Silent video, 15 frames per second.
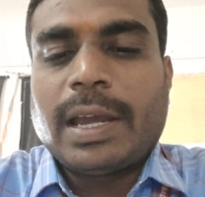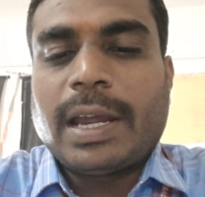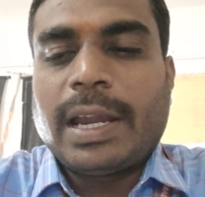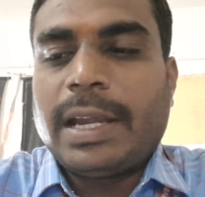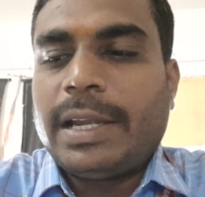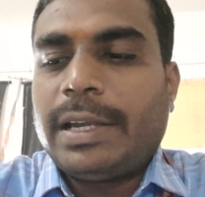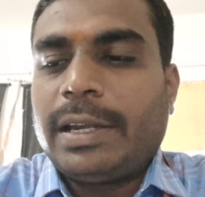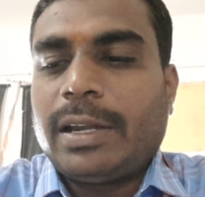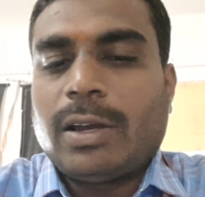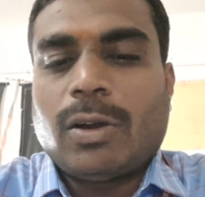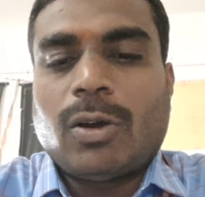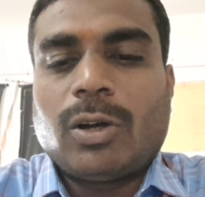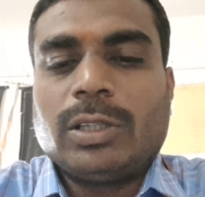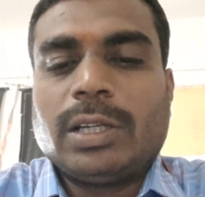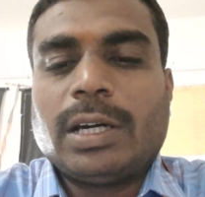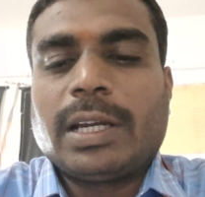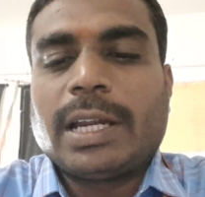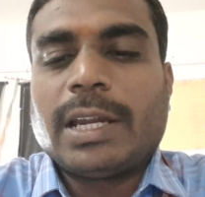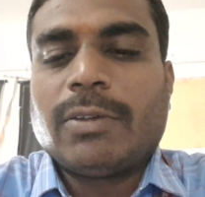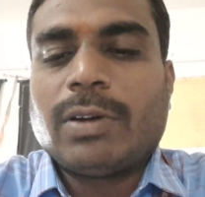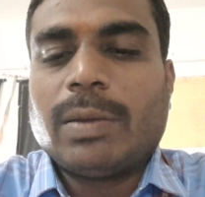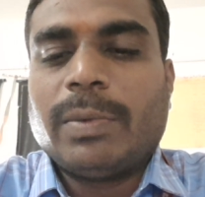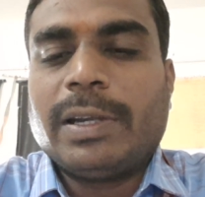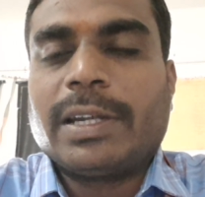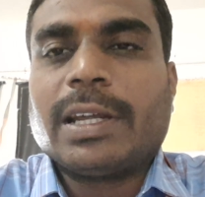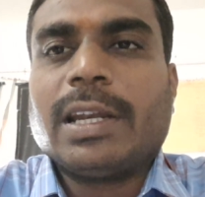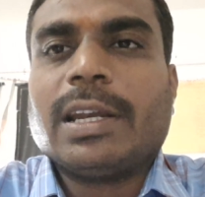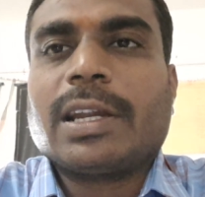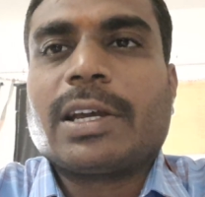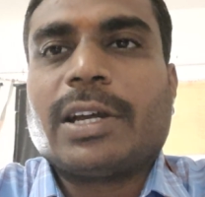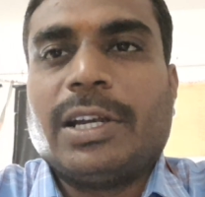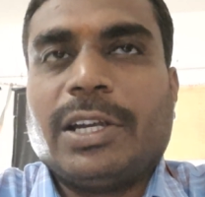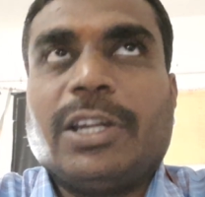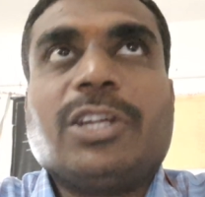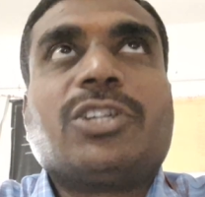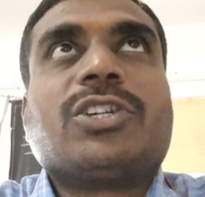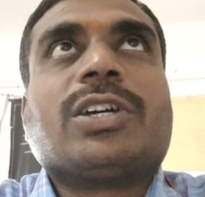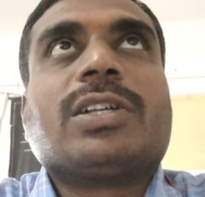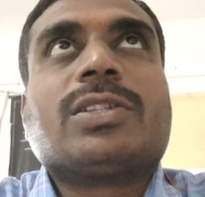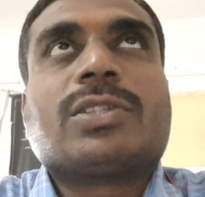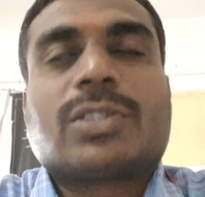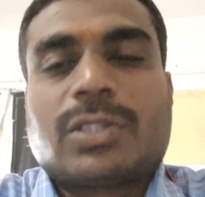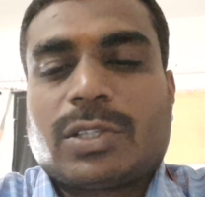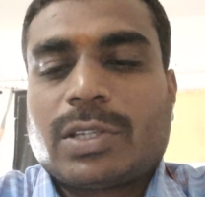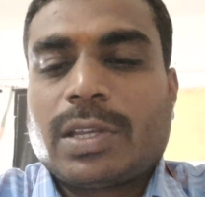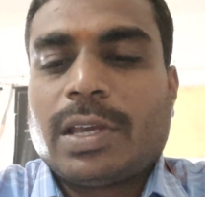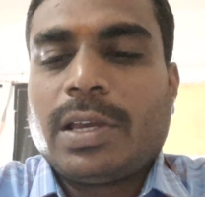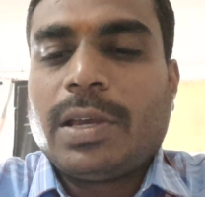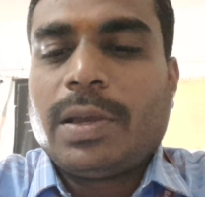and other environmental conditions